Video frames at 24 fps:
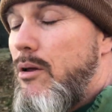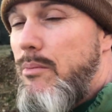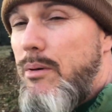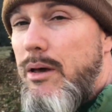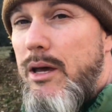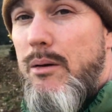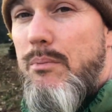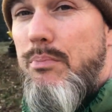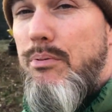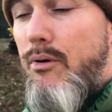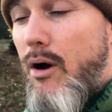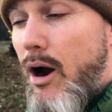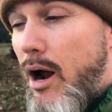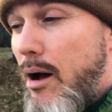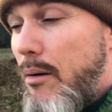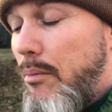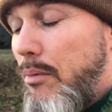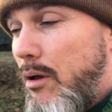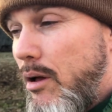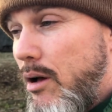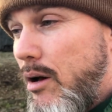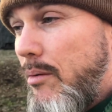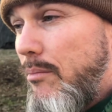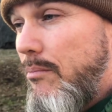big
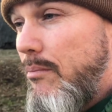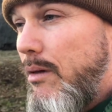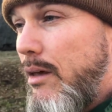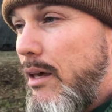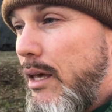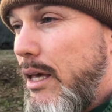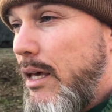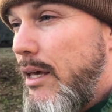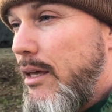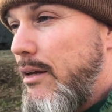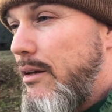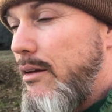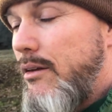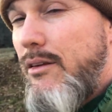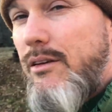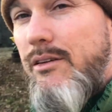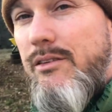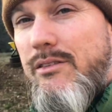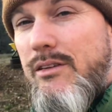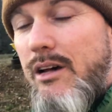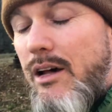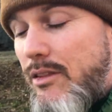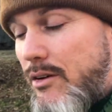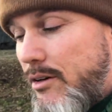problem in the
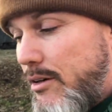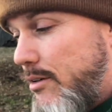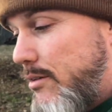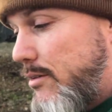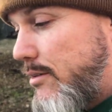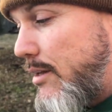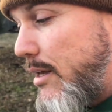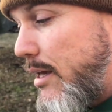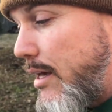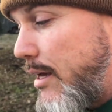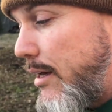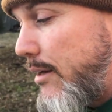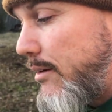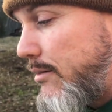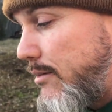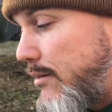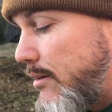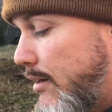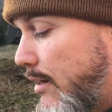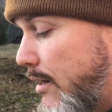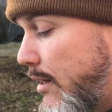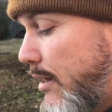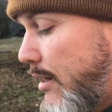southern states.